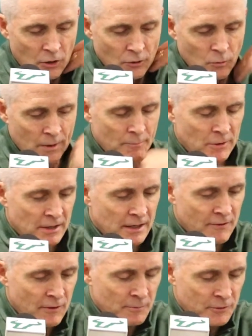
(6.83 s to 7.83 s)
hard to win when you
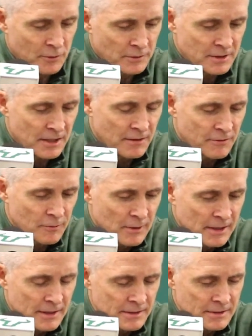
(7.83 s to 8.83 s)
give up 13
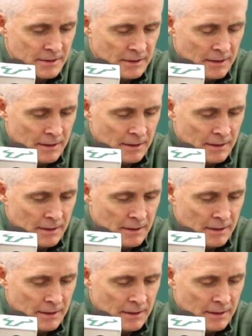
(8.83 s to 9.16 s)
threes.